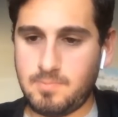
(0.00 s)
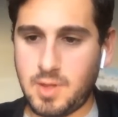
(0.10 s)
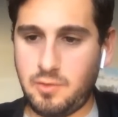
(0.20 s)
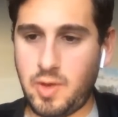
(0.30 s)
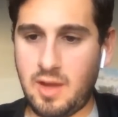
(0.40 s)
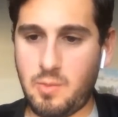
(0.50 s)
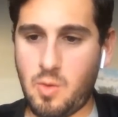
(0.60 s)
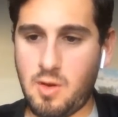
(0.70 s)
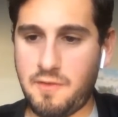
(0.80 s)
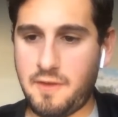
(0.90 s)
If we get
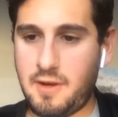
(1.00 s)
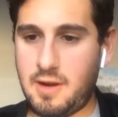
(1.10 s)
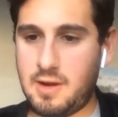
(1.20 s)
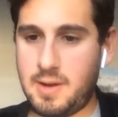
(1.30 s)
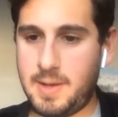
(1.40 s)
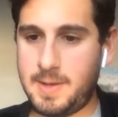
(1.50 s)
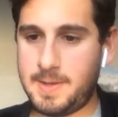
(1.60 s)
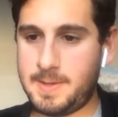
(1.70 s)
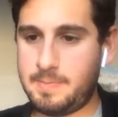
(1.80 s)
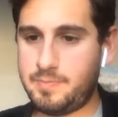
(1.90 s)
Warford,
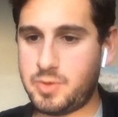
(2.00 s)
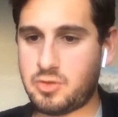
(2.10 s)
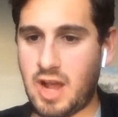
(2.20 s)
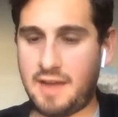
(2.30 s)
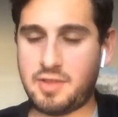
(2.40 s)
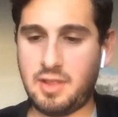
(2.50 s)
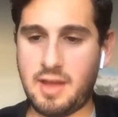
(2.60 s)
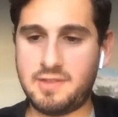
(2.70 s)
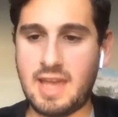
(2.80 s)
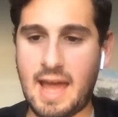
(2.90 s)
draft a
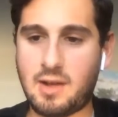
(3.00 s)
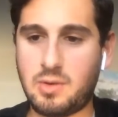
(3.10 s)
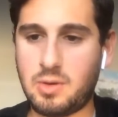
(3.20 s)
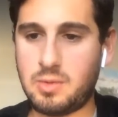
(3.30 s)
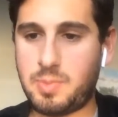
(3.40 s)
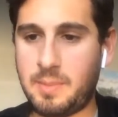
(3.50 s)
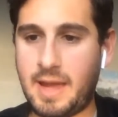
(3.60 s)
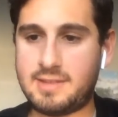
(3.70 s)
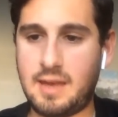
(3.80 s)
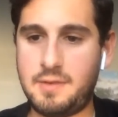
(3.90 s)
left tackle, bring
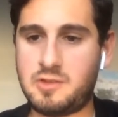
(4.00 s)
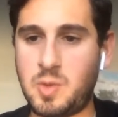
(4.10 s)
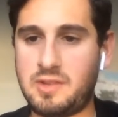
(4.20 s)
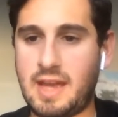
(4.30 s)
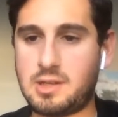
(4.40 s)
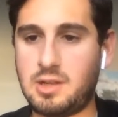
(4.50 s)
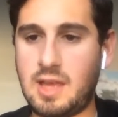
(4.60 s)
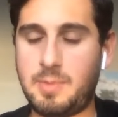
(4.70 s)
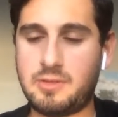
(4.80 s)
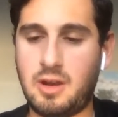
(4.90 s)
back Tevye, swing tackle,
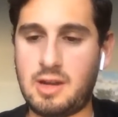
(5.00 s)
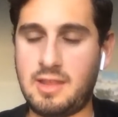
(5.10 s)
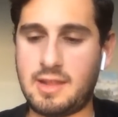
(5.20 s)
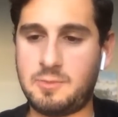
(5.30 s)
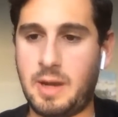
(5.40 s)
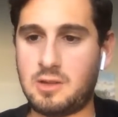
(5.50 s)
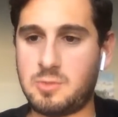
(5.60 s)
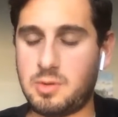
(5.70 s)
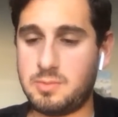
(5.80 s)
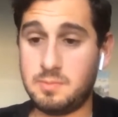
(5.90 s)
Lamp as guard, I think that's
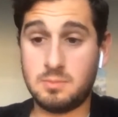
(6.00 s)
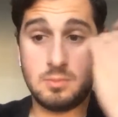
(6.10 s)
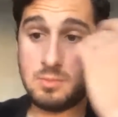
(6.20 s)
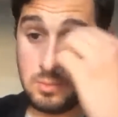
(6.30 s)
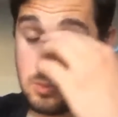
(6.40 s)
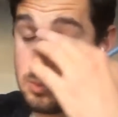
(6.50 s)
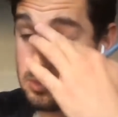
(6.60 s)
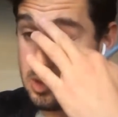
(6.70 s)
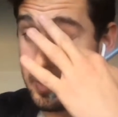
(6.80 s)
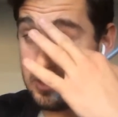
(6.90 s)
possible.
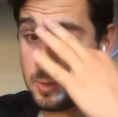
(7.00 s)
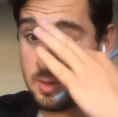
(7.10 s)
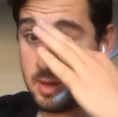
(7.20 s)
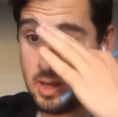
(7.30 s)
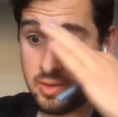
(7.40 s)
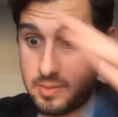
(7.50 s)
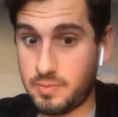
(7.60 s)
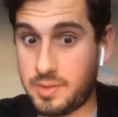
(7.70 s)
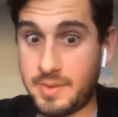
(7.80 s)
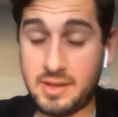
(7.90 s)
Depends what the money would.
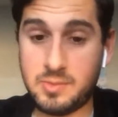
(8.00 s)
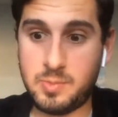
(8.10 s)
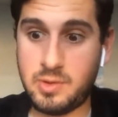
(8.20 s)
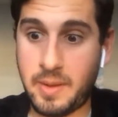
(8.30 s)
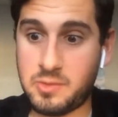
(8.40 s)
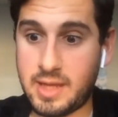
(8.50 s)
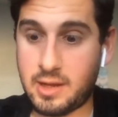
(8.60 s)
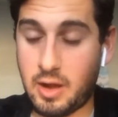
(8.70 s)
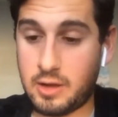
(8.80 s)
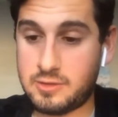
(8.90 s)
Depends what they'd
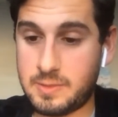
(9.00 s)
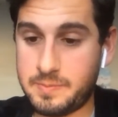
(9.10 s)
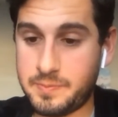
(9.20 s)
cost.